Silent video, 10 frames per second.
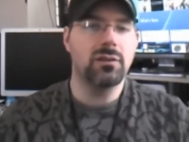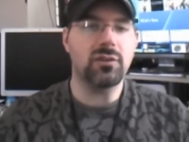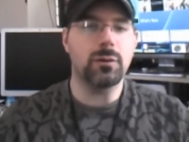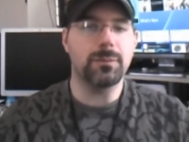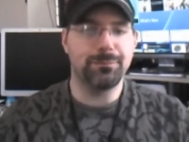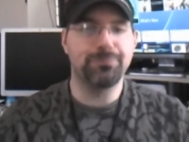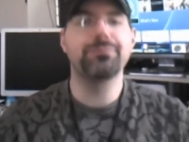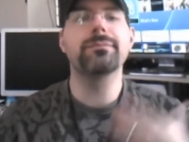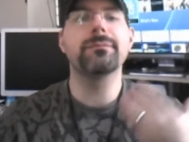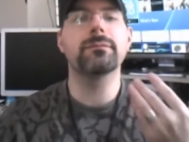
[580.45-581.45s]
So
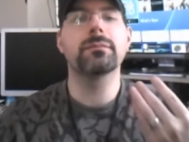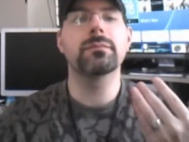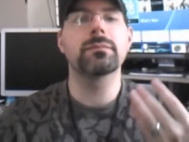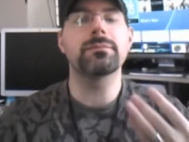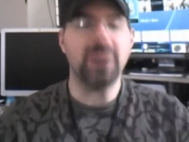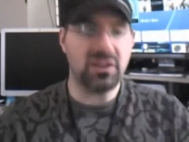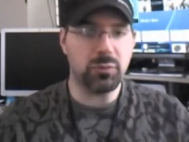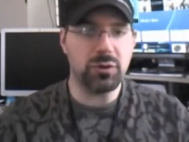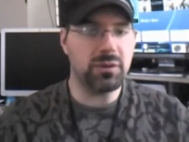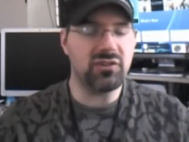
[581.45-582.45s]
that's
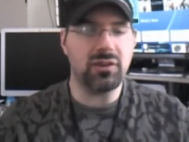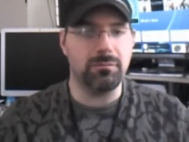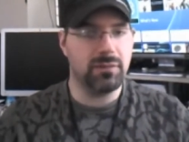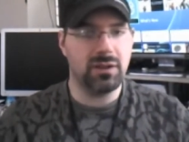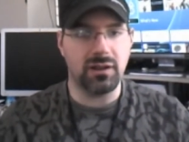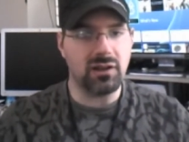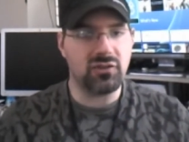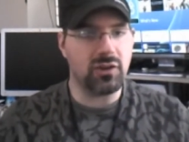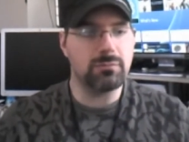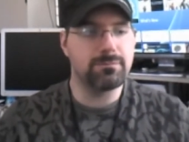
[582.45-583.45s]
pretty much it in a
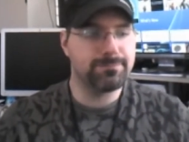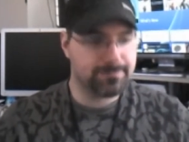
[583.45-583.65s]
nutshell.